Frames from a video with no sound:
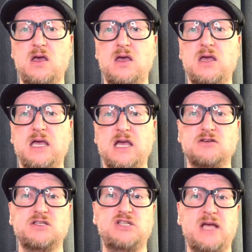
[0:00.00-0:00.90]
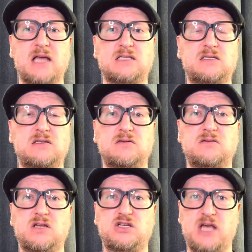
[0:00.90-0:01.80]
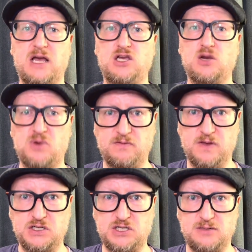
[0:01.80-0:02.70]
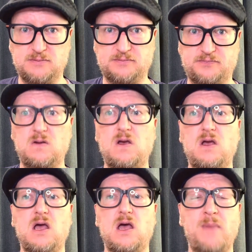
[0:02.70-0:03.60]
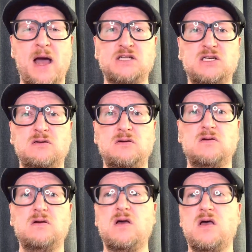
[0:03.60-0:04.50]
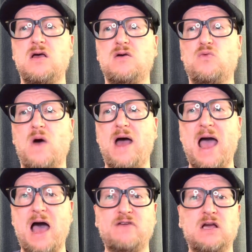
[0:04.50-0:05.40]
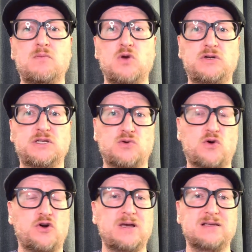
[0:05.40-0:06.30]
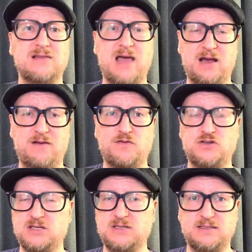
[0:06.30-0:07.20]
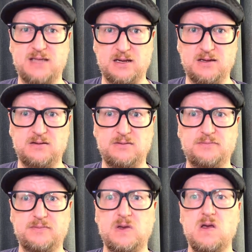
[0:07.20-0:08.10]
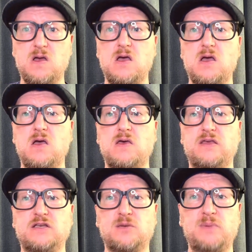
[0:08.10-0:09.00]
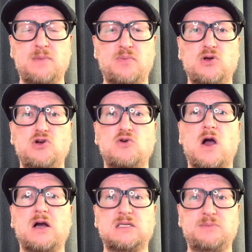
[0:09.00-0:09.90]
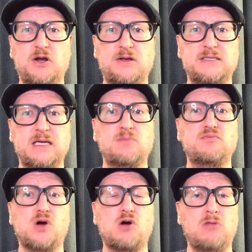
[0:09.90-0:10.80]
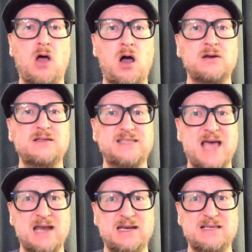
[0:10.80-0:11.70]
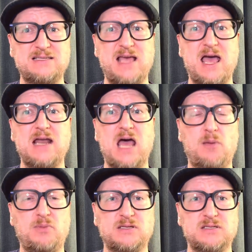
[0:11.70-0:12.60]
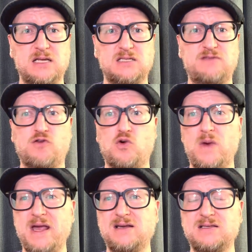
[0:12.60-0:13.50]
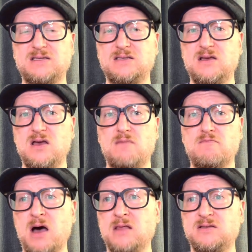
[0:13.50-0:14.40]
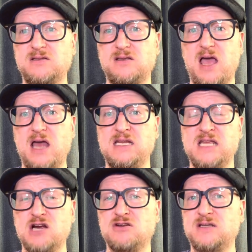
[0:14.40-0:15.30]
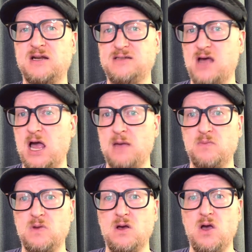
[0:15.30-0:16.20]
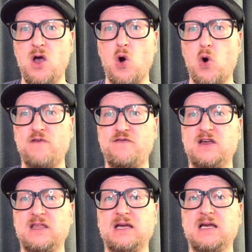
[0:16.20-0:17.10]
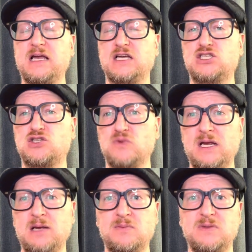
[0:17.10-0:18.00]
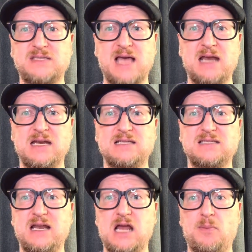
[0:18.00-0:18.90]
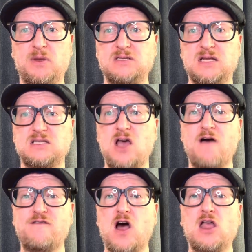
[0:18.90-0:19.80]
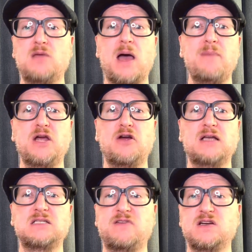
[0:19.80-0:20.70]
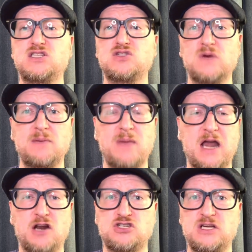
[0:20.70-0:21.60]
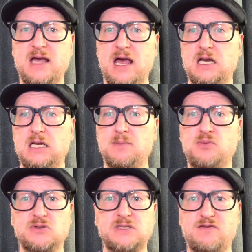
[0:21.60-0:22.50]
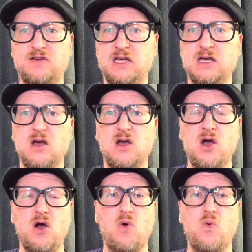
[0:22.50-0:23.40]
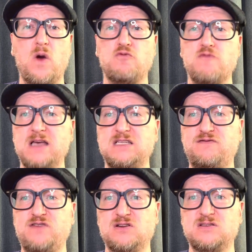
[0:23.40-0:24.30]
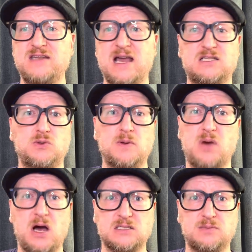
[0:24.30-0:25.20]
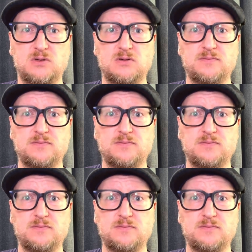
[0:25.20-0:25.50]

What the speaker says: Here's a chance to check your privilege. Imagine what having a mood disorder is like for just a second. These are people who are experiencing prolonged sadness and helplessness for weeks, months, and years at a time, or feeling extreme sadness and helplessness followed by periods of extreme energy and impulsivity where rest feels next to impossible.